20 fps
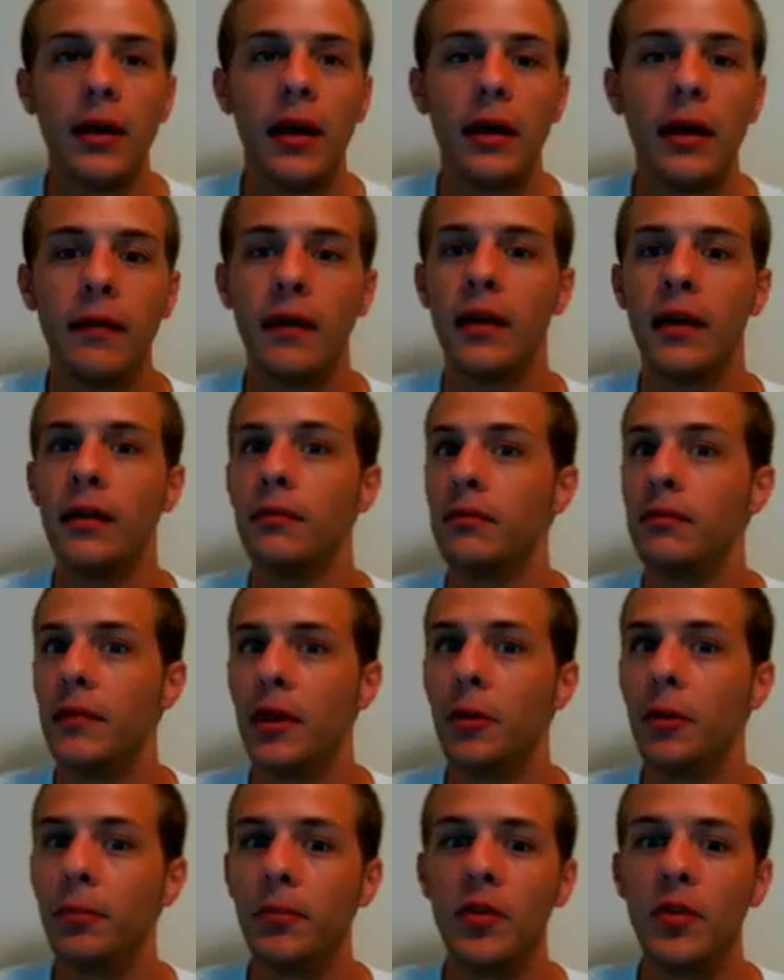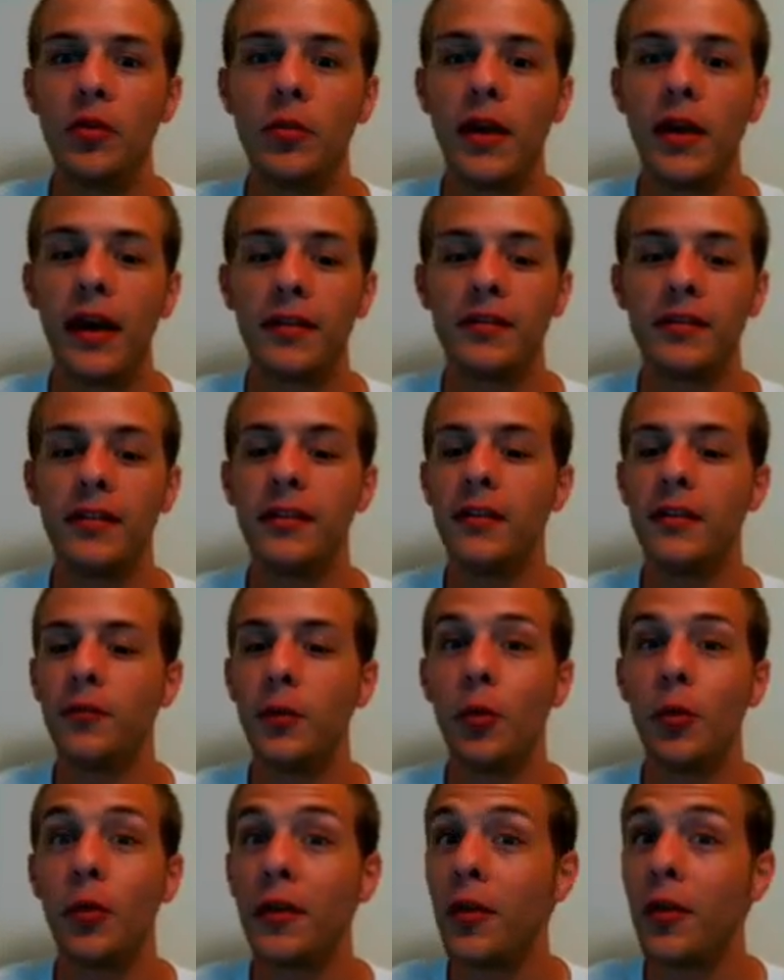And then, yep, you guessed it. If
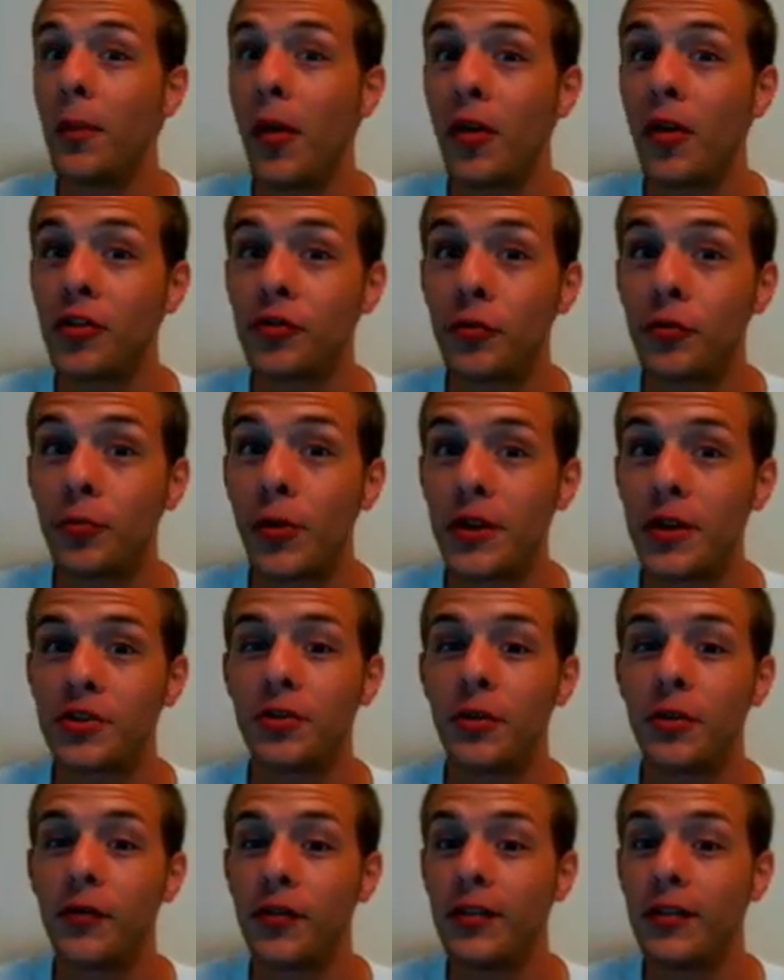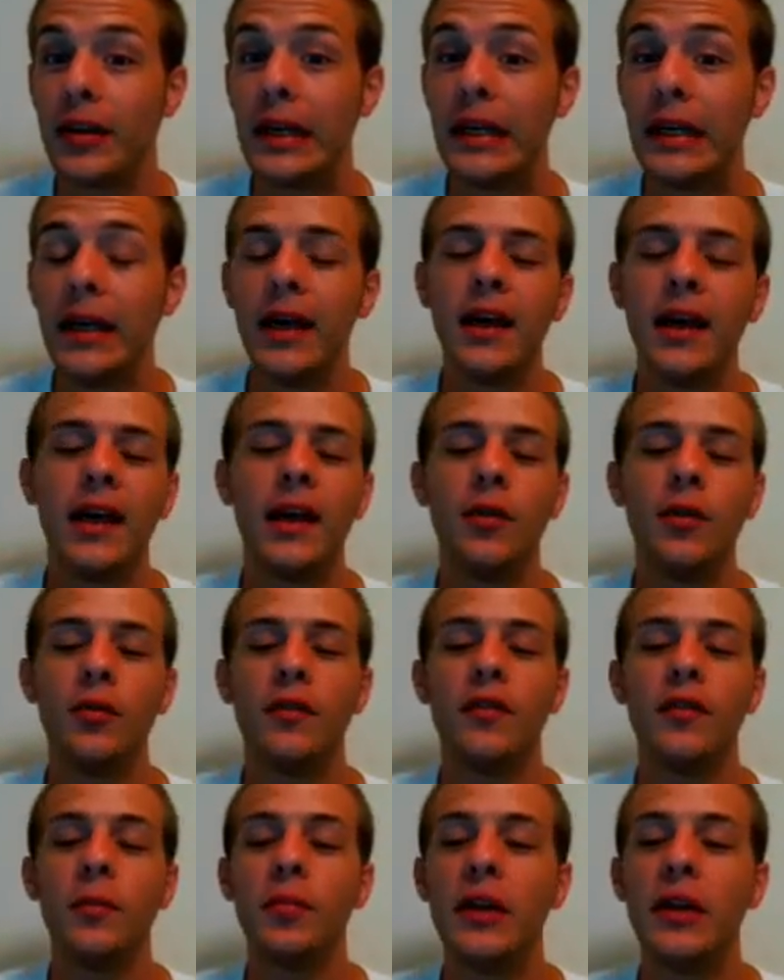we wanted the partial pressure of C, it
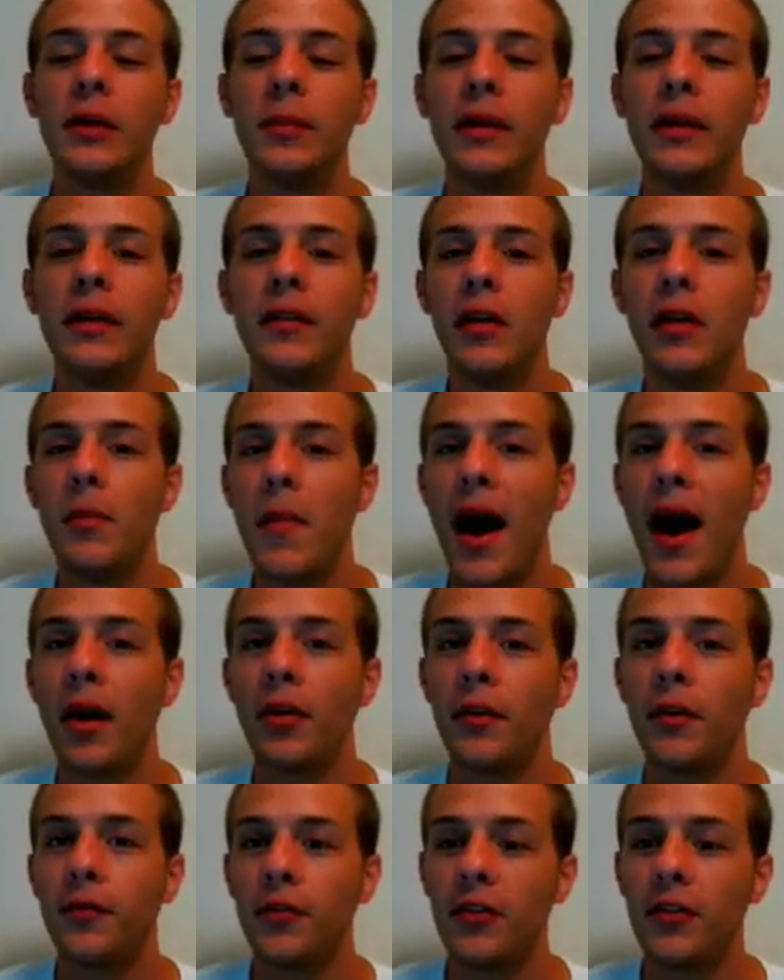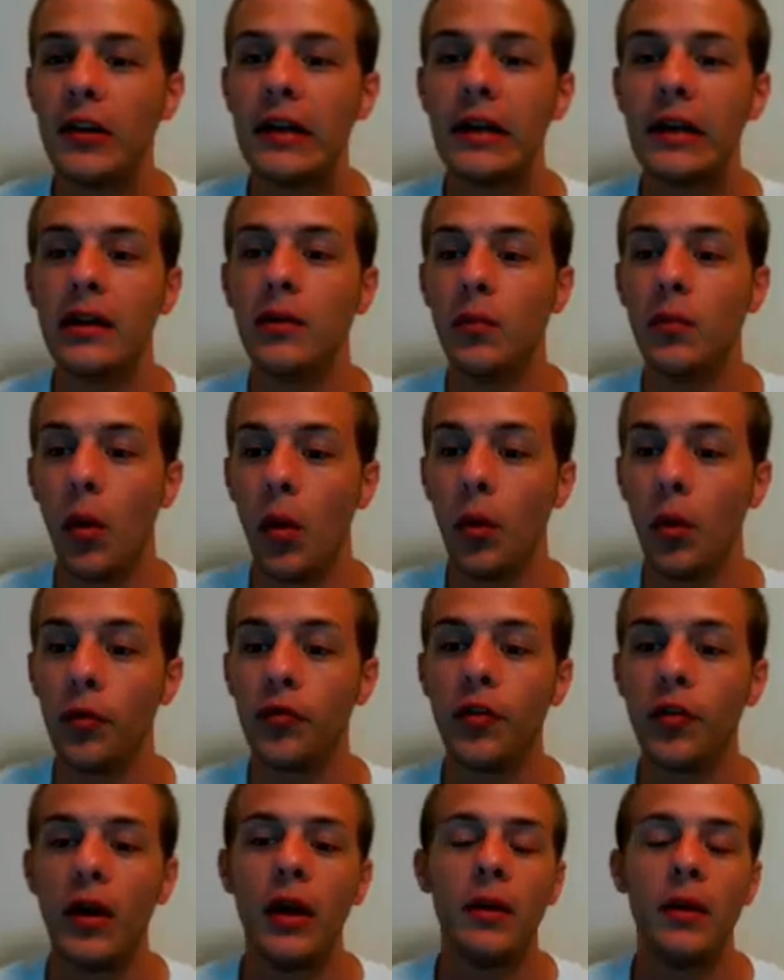would simply be the amount of C in
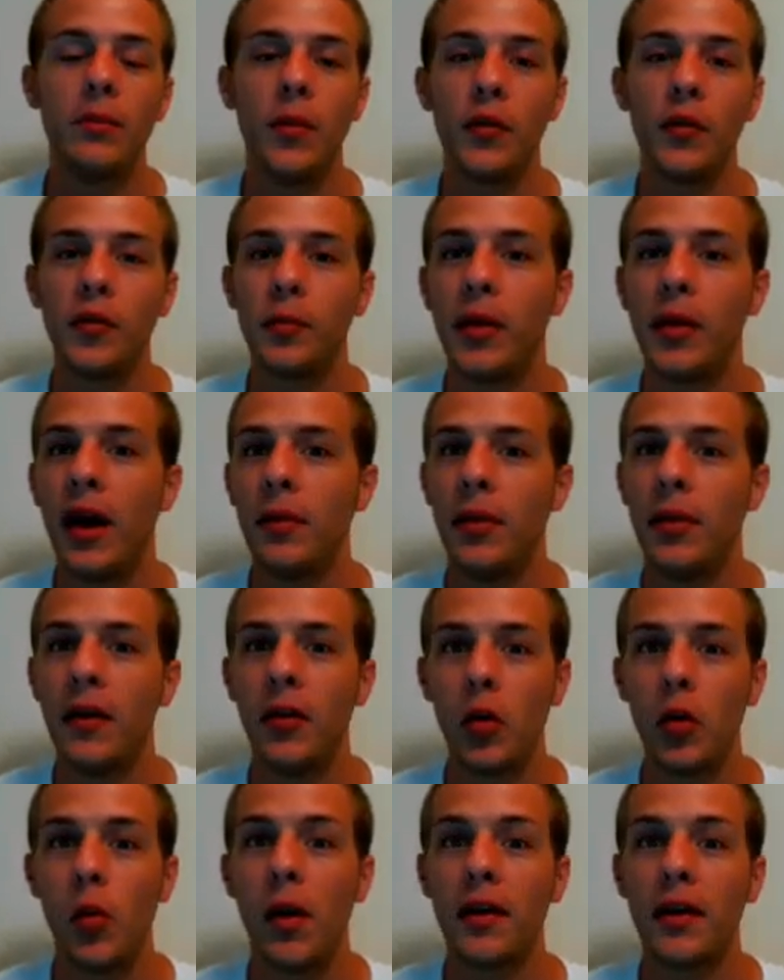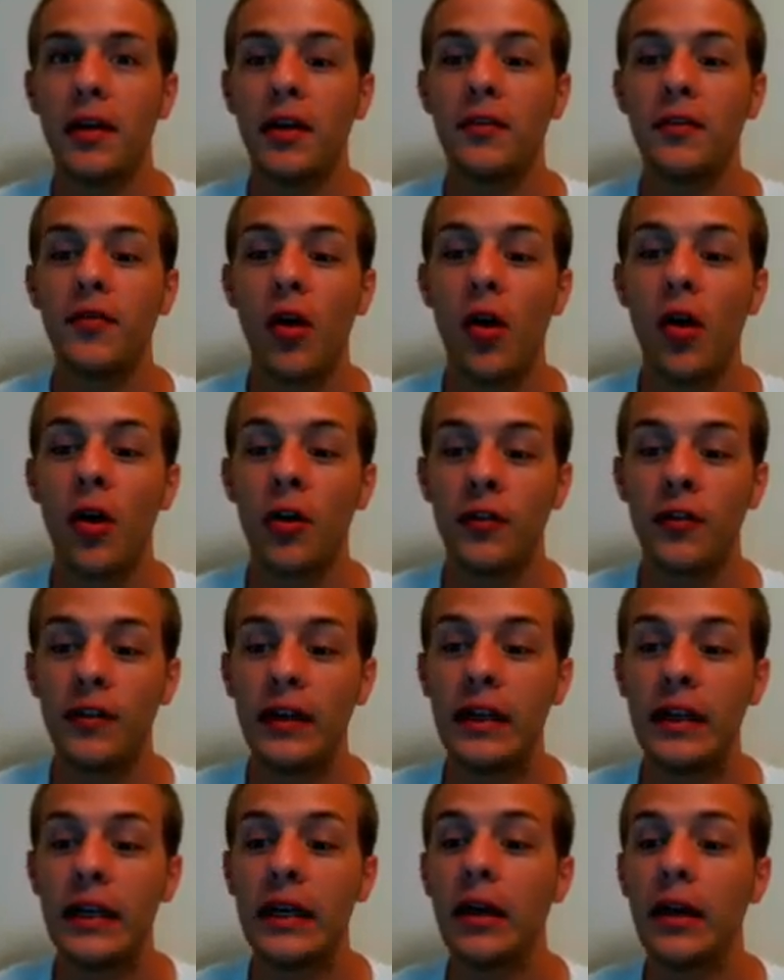moles multiplied by the quantity of
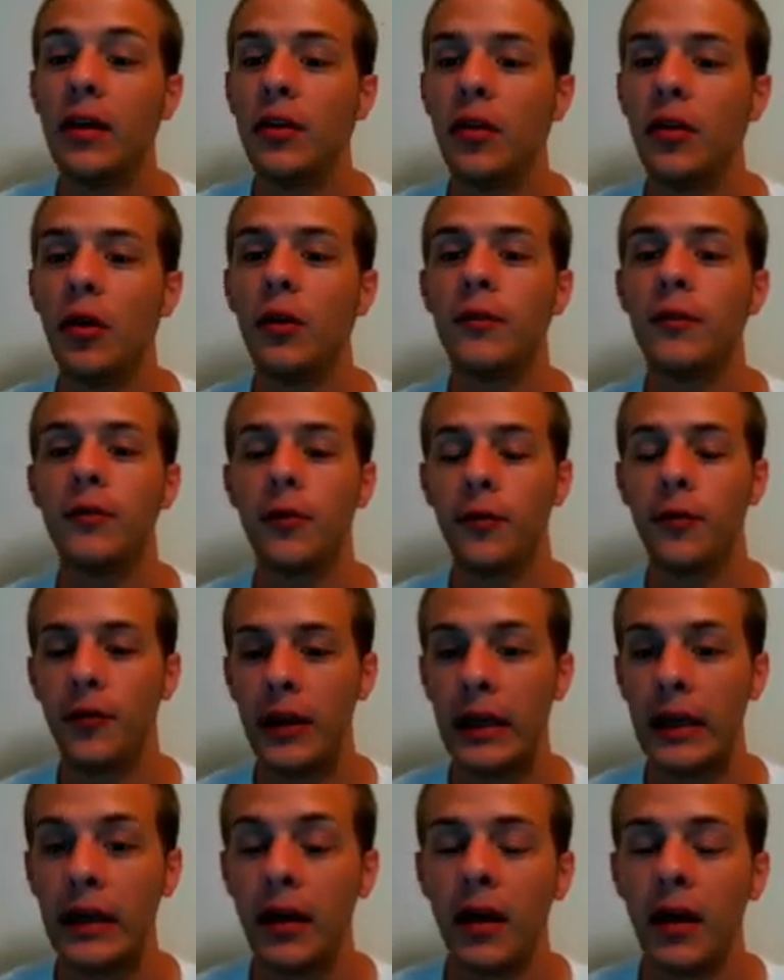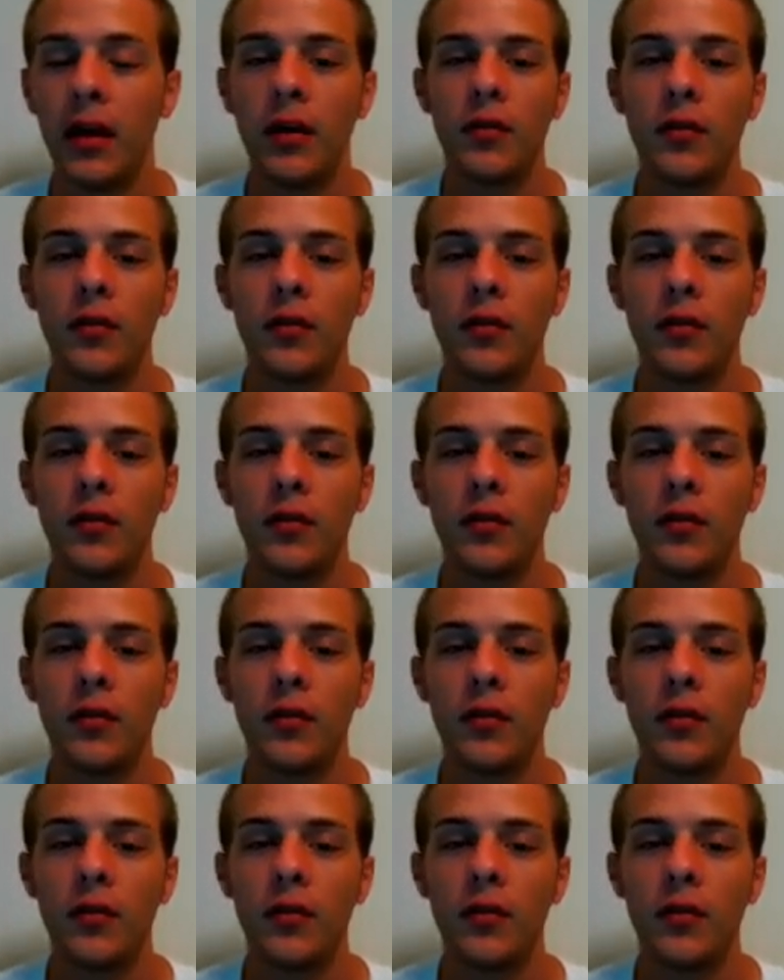RT over V.